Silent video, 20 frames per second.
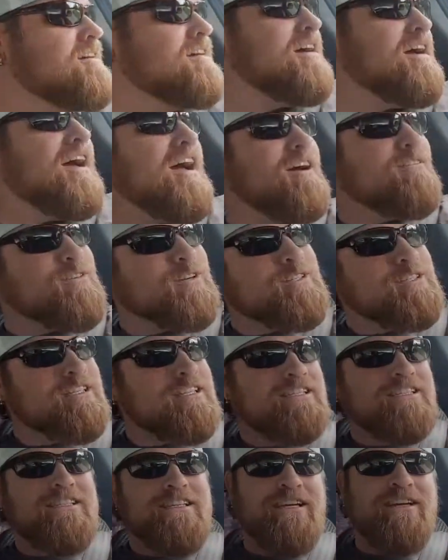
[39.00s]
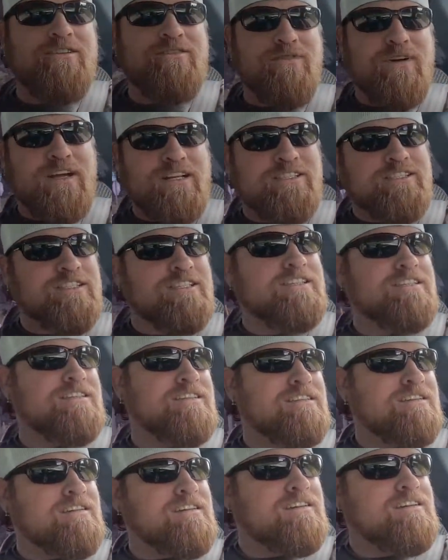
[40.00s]
Ever since the
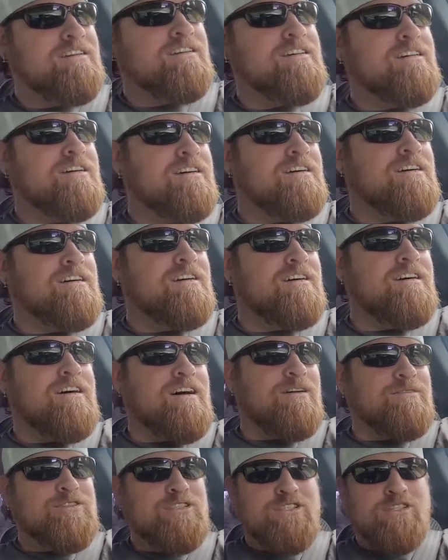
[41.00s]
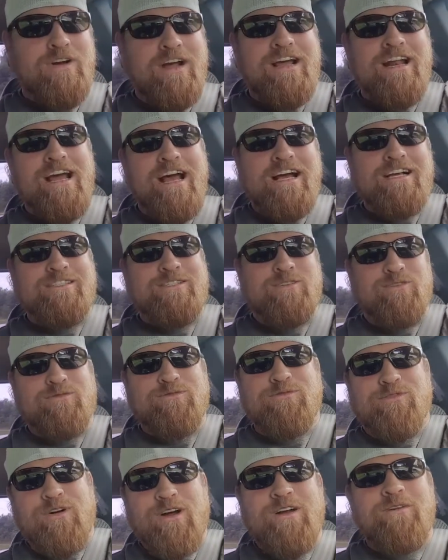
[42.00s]
invention of straight axle
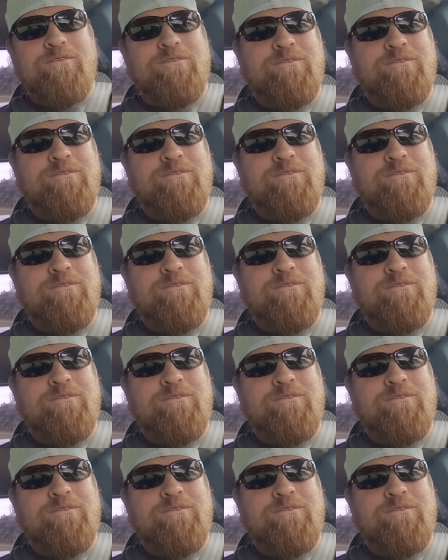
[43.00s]
front.